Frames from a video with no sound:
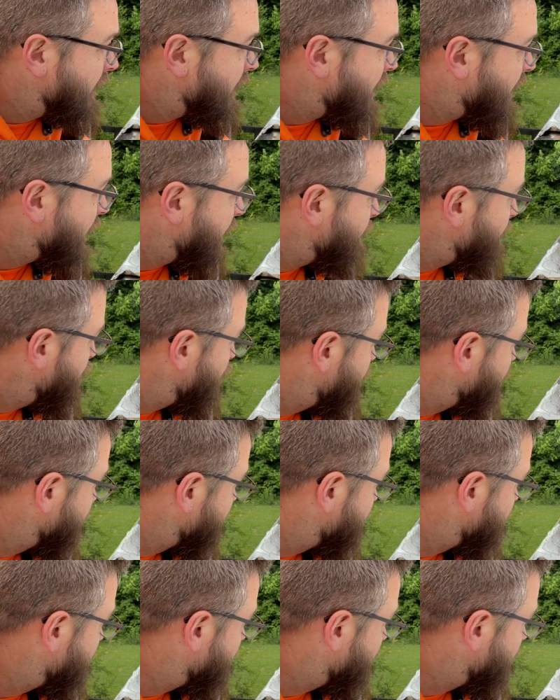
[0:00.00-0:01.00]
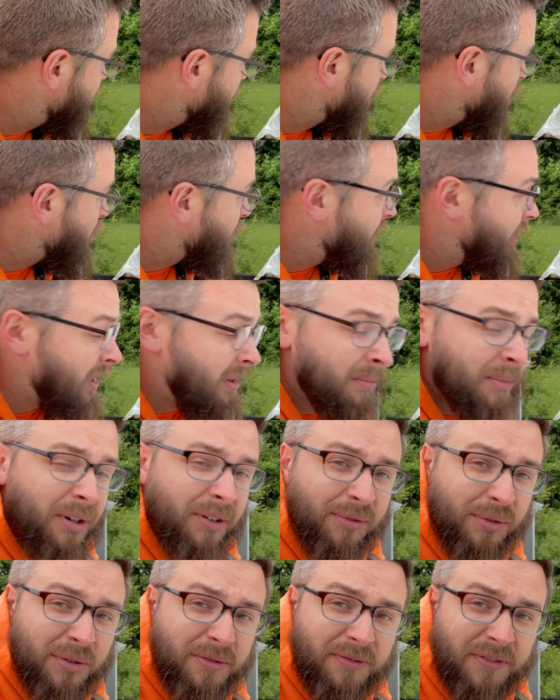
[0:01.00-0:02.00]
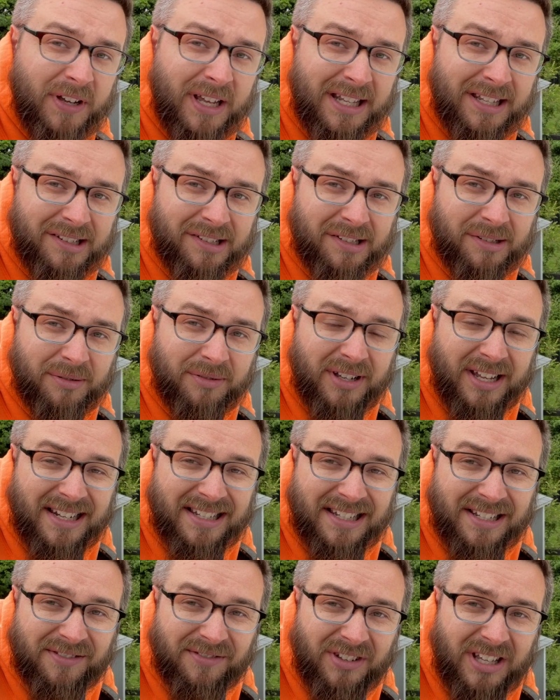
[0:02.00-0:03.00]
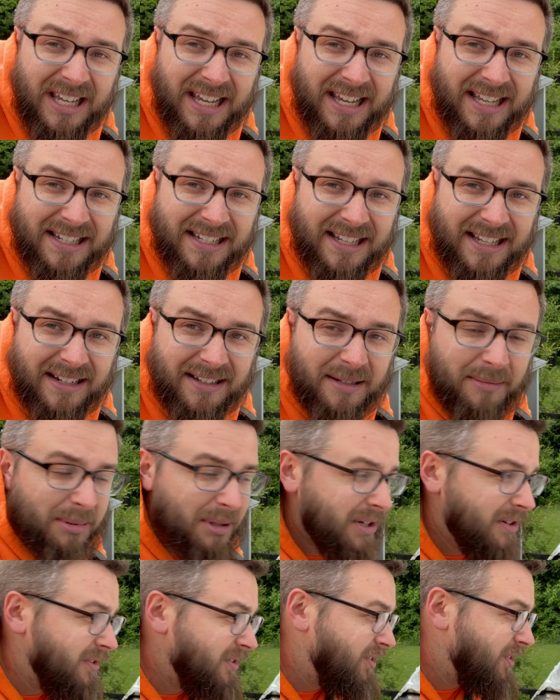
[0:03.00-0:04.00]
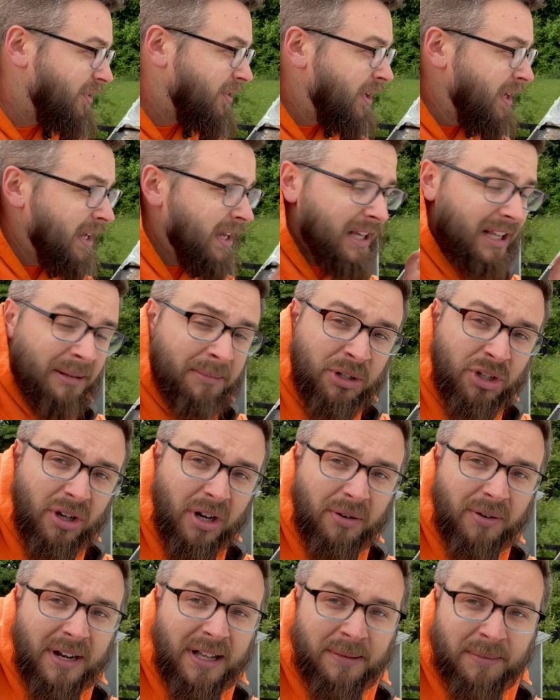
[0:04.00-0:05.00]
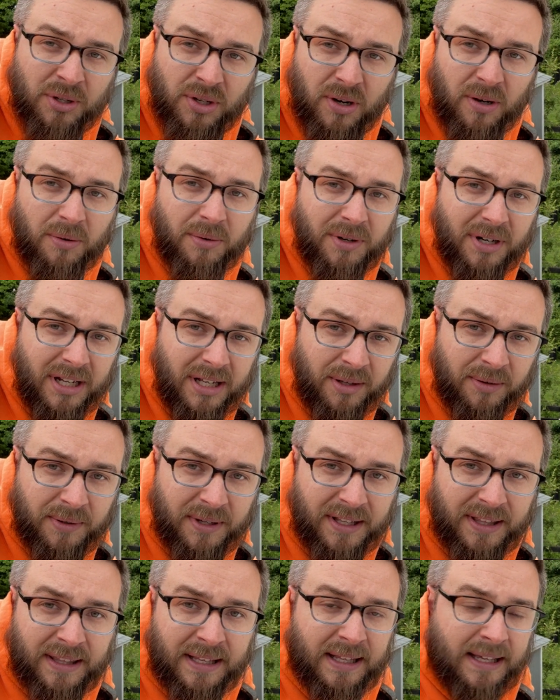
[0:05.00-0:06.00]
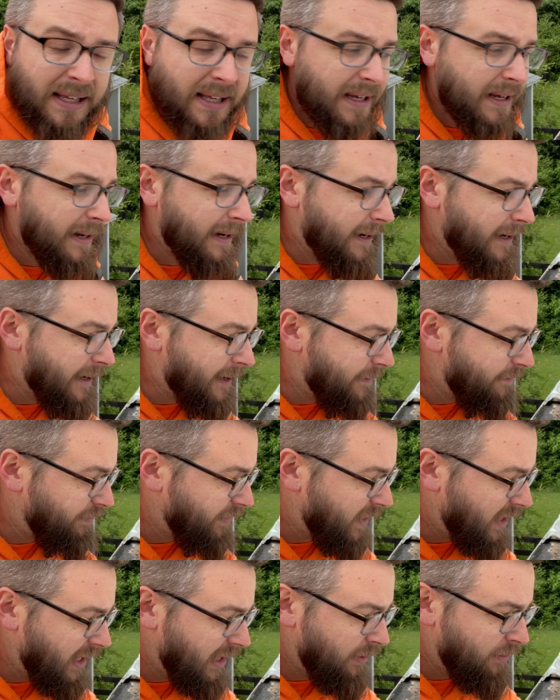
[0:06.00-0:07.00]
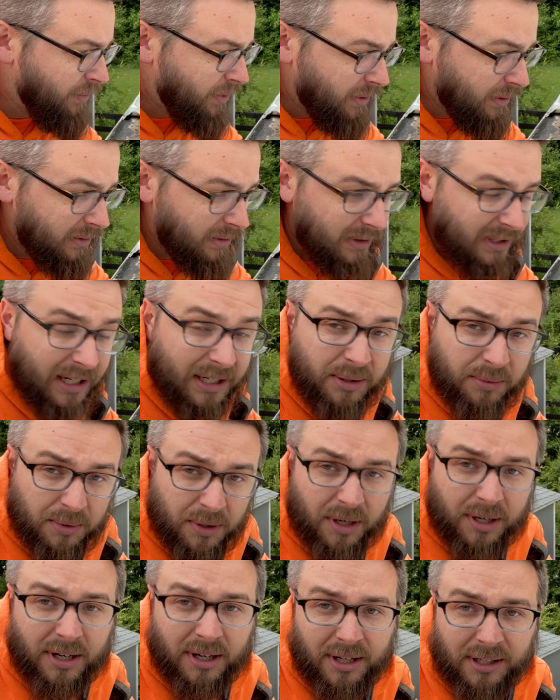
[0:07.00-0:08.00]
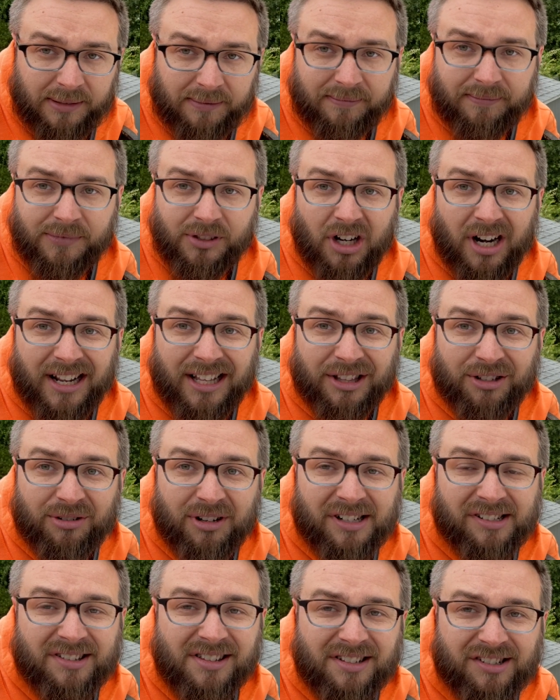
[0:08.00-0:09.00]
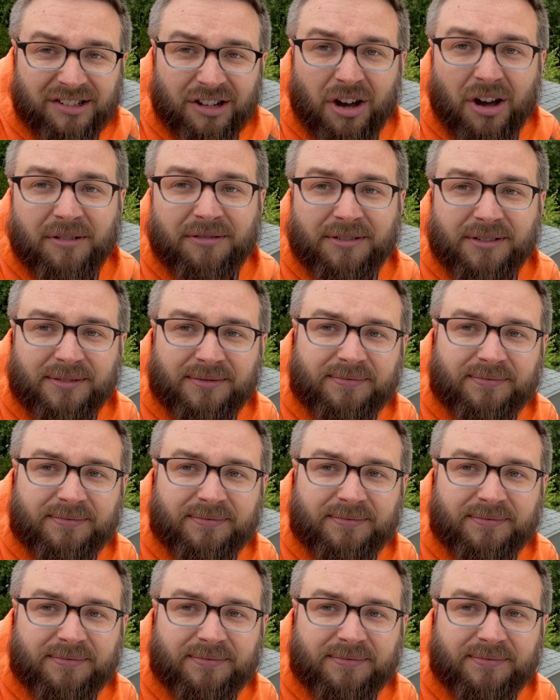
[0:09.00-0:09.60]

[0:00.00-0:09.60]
I'm hoping to lower the number of roof vents. We've got a TV antenna up here, so let me show you around, let me show you what we're dealing with, and we'll get to work on trying to get the rest of this off.